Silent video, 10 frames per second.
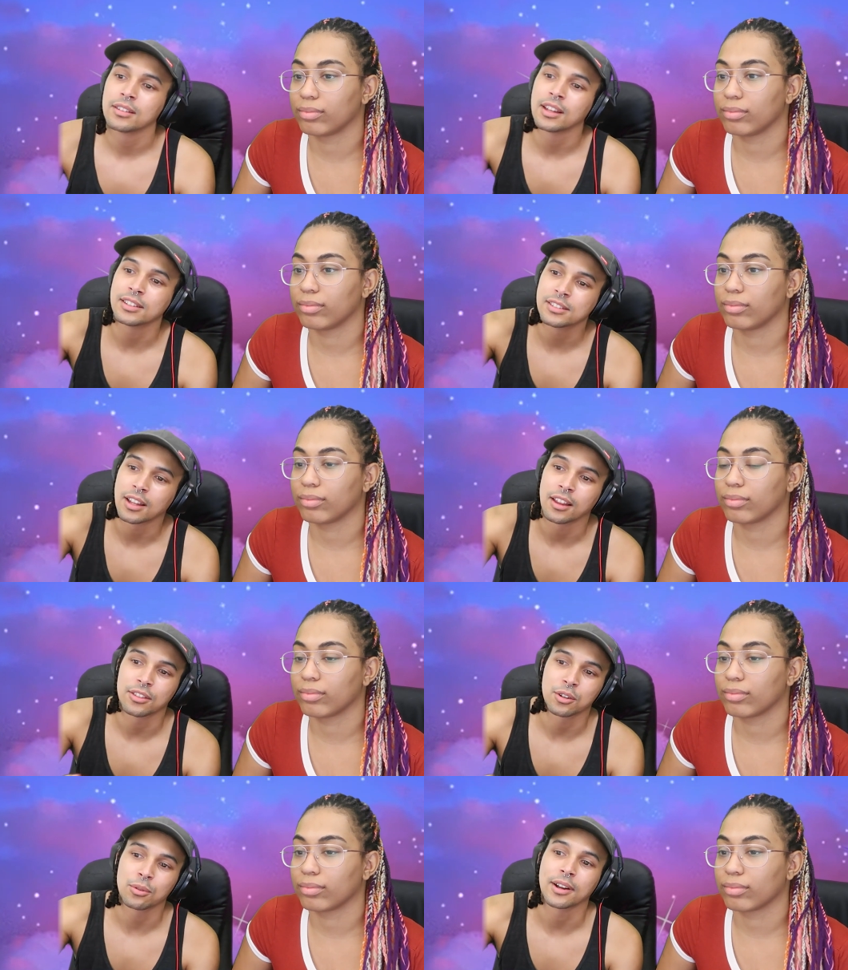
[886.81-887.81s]
Speaker 1: That's not
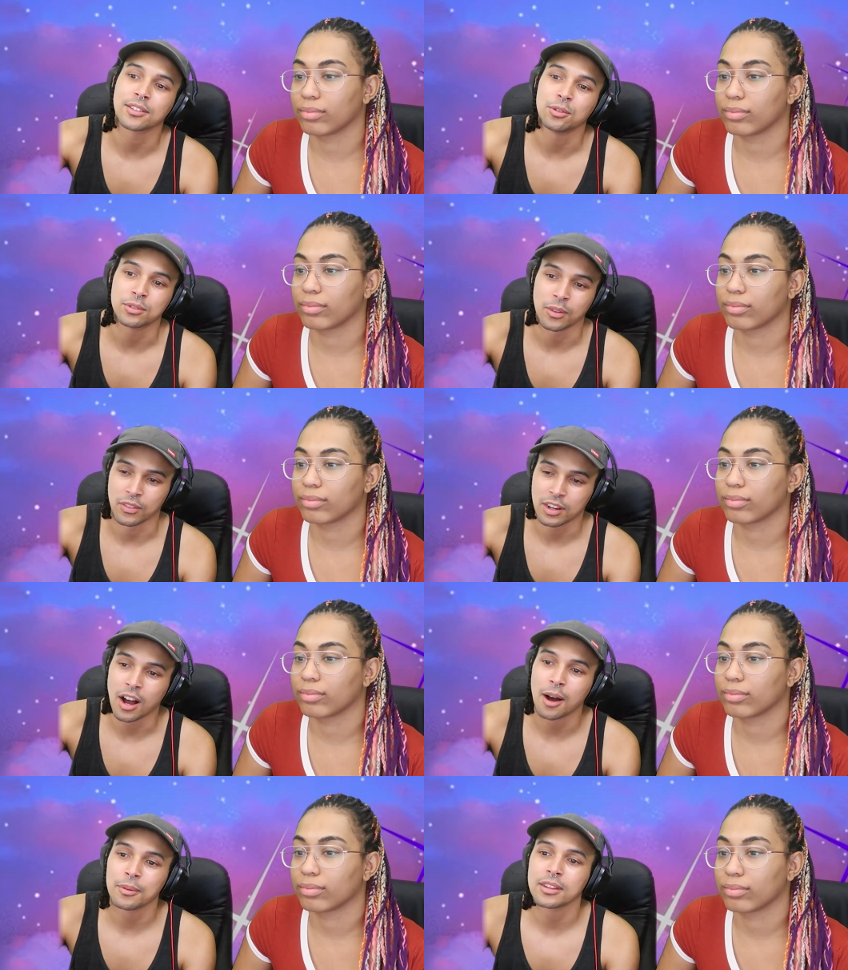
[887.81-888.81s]
the correct use of the
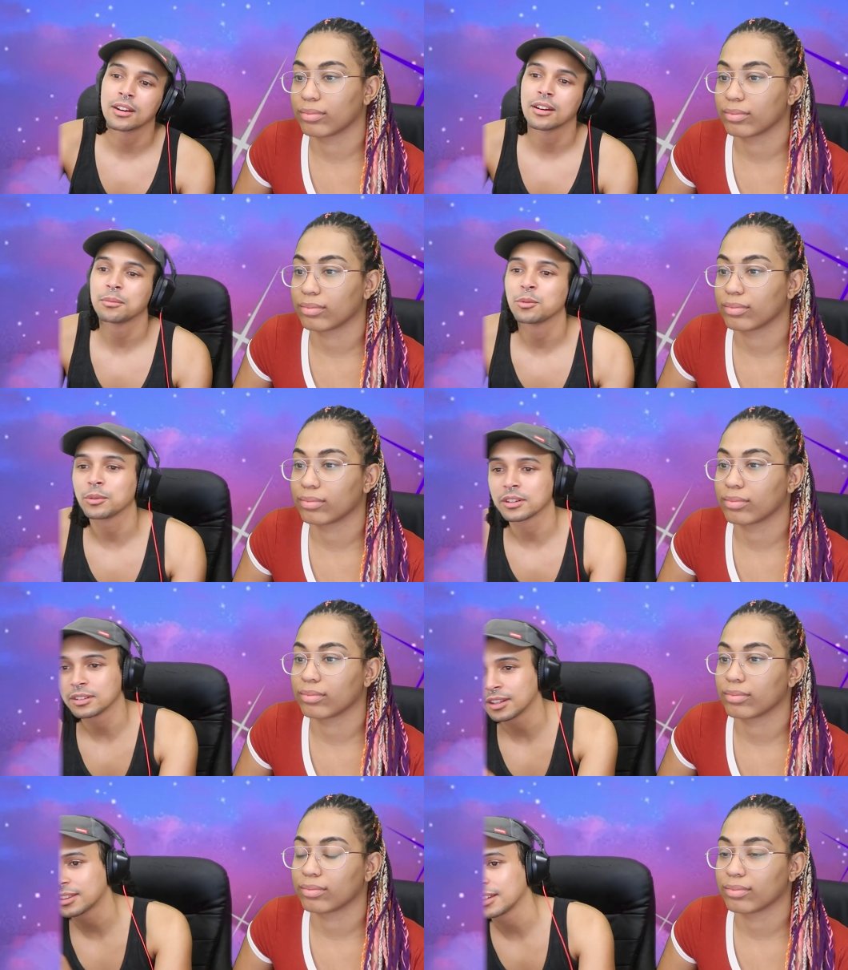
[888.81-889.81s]
comma there, but we're gonna
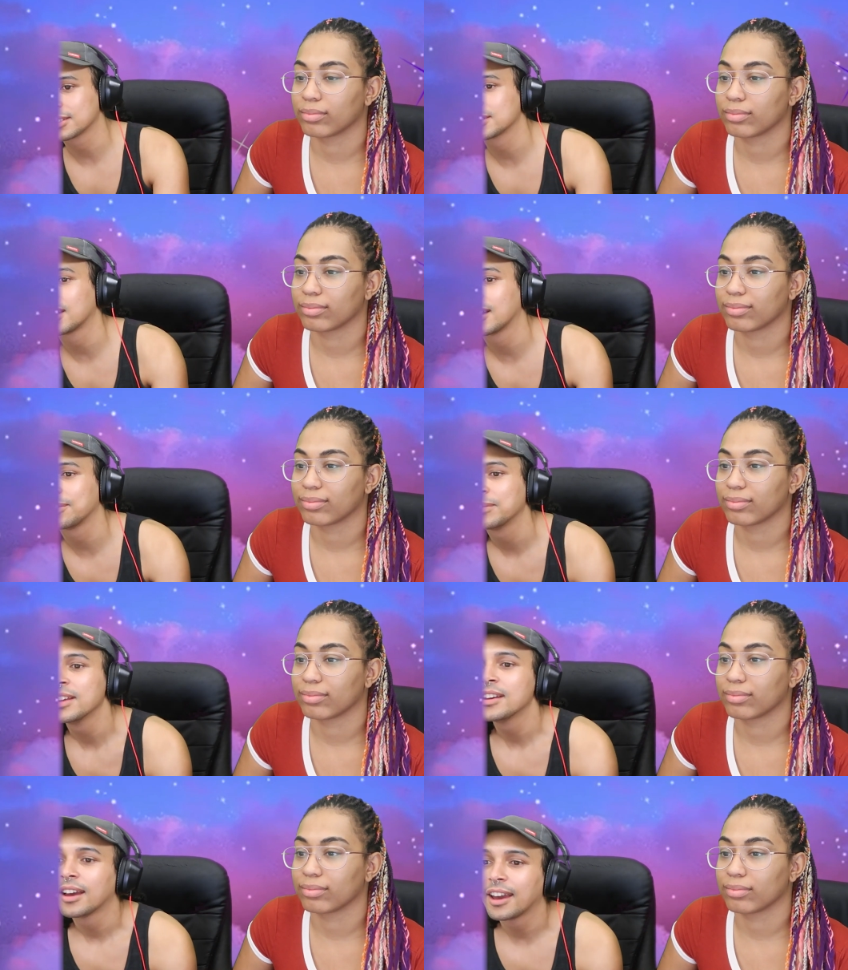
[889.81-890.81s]
let that slide.
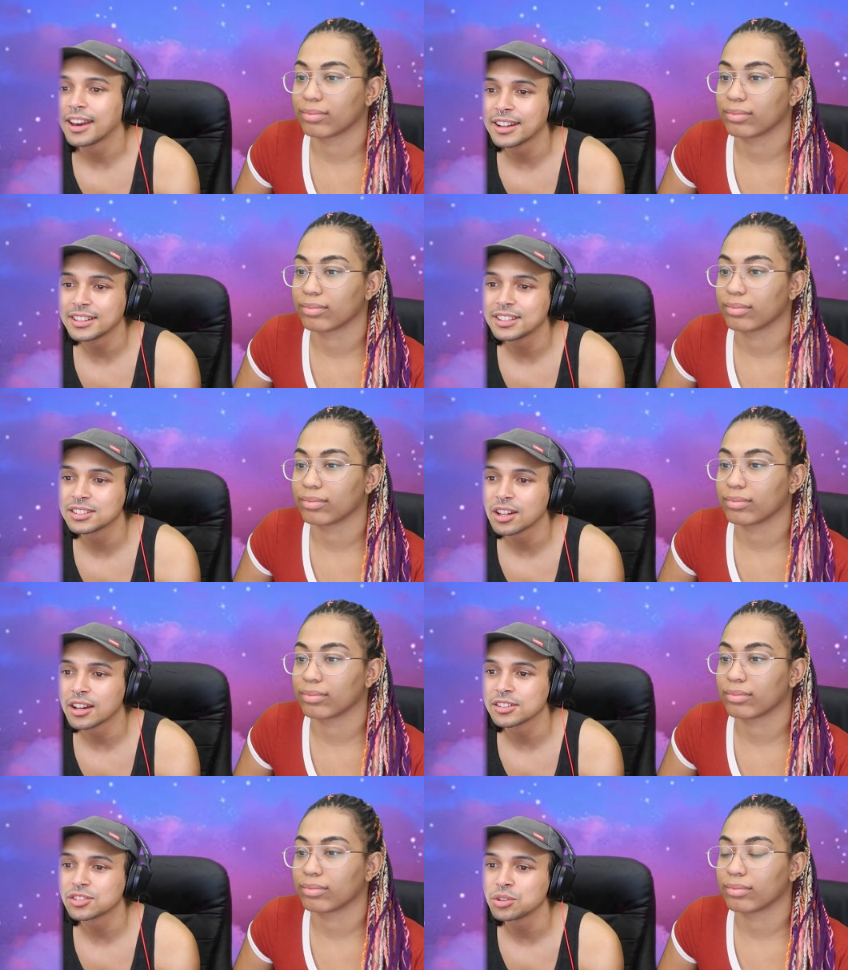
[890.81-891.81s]
And he's
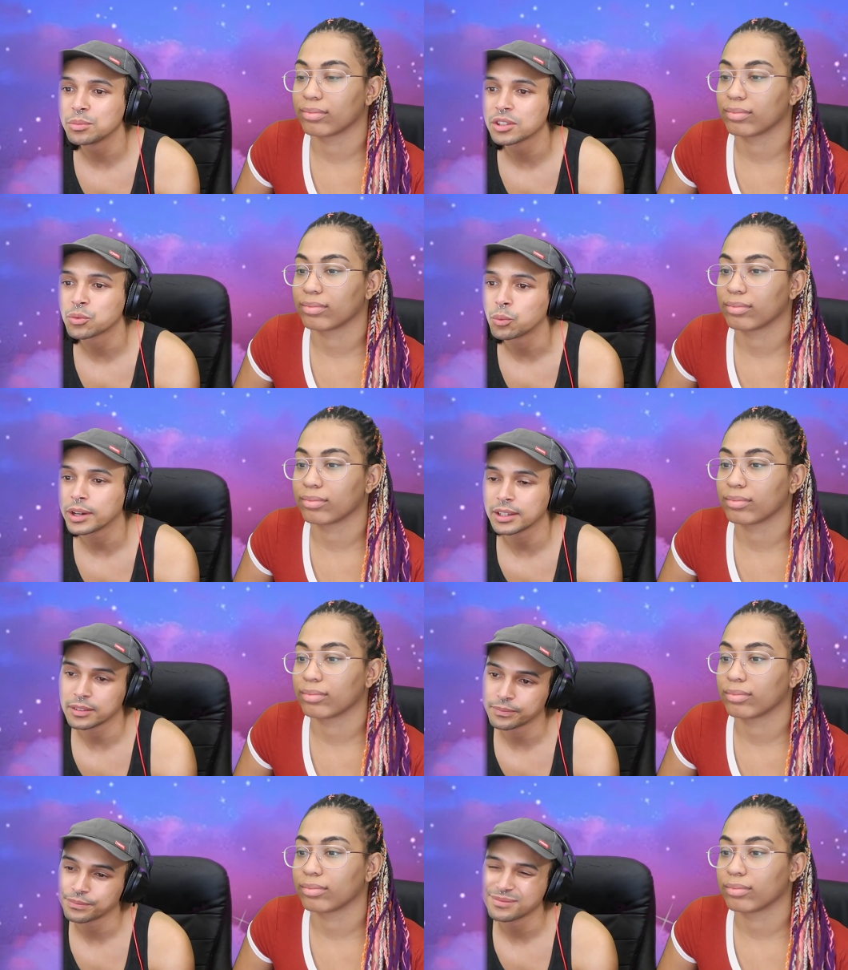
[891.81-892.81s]
lost too much
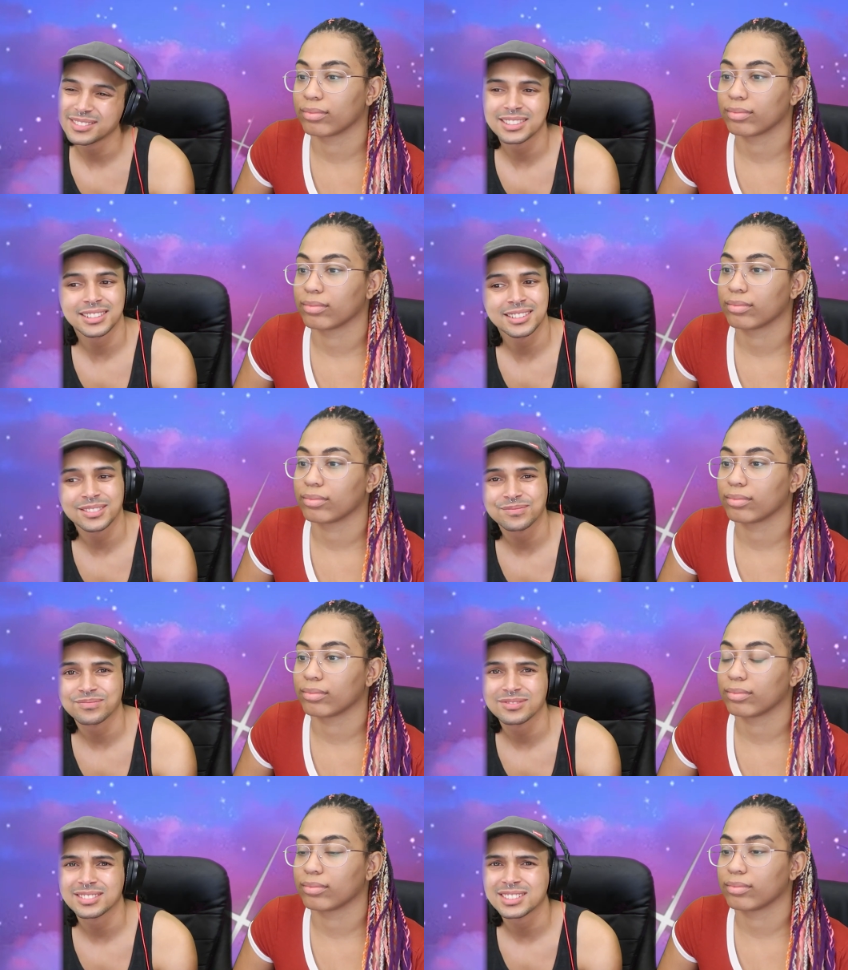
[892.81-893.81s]
weight. Uh, eh,
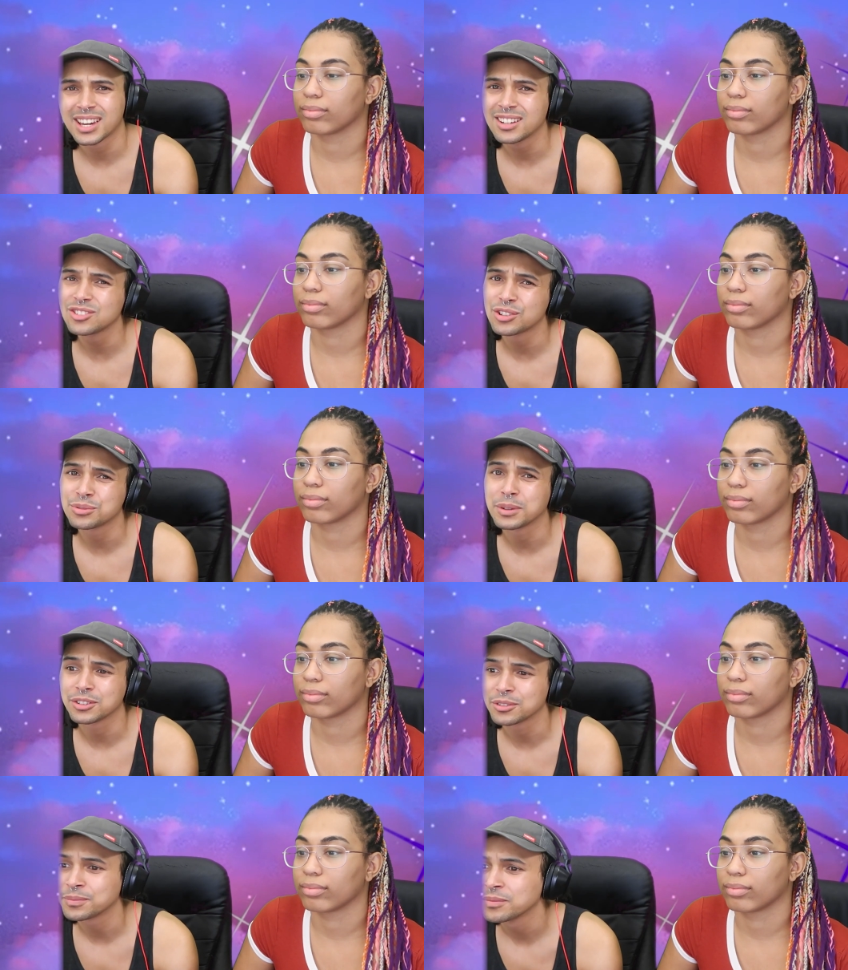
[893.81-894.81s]
kind of
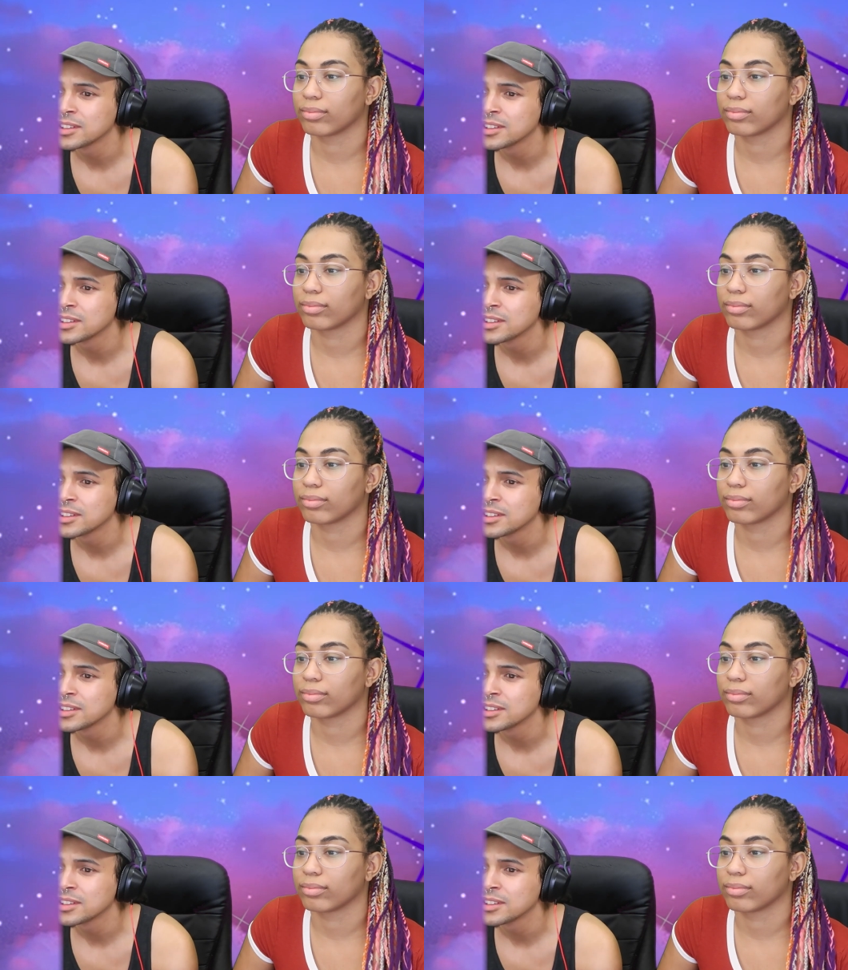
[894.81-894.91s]
judgmental.